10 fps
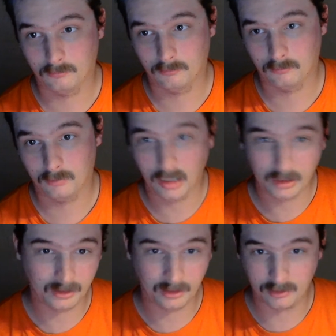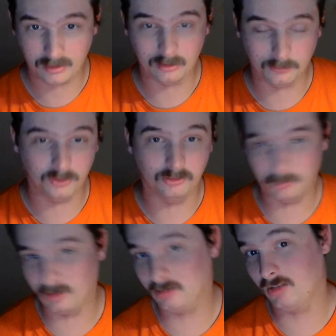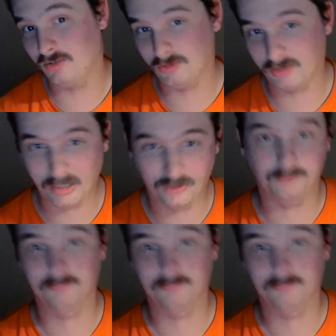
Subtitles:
Texas had to pull the plug on their station.